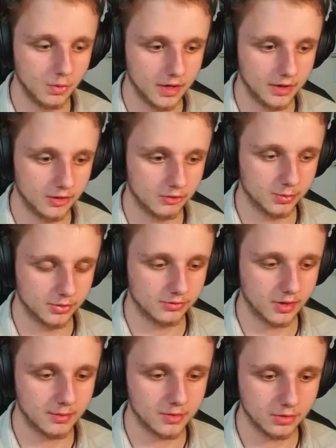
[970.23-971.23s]
hiding spots, so
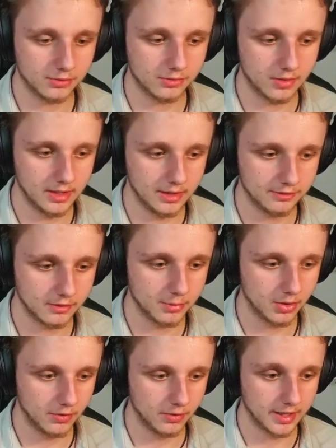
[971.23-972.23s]
I'm going to leave the
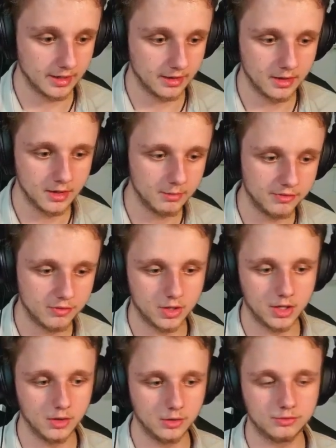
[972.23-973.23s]
building before the
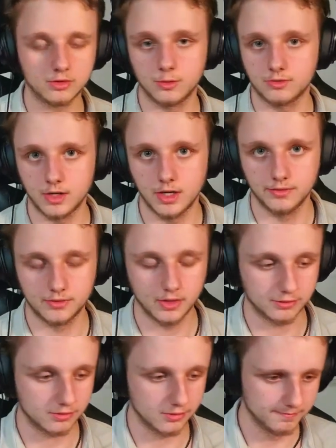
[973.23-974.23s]
ghost is going to hunt
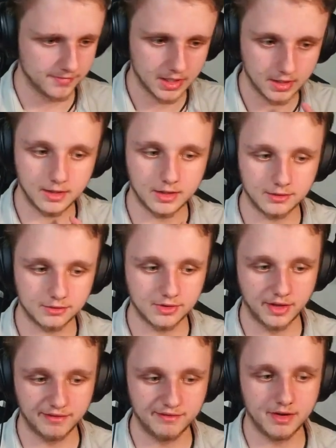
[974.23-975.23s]
us. That's
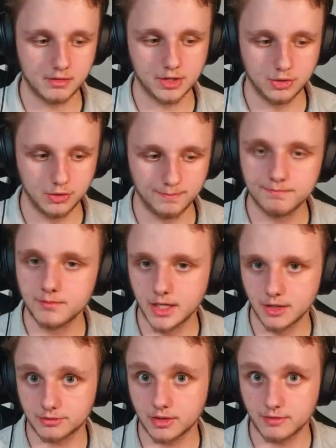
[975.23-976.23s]
not very good,
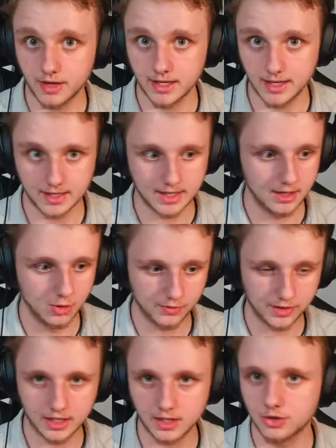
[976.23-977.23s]
because if I get killed,
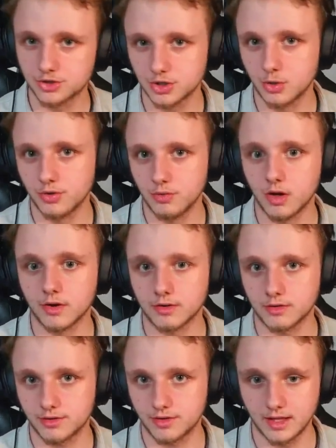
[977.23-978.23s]
I can't show you other
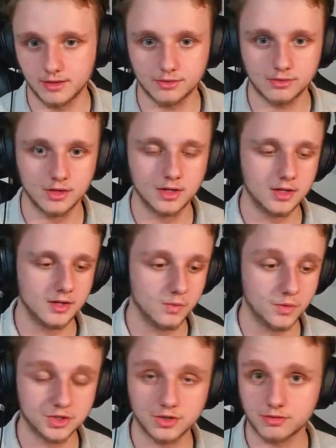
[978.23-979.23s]
things,
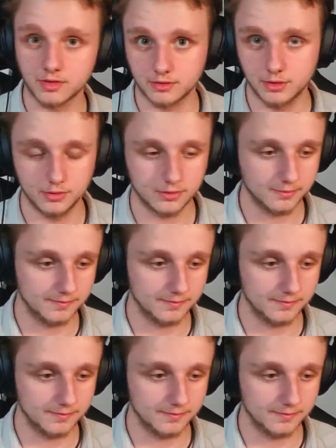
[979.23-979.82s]
which is not good.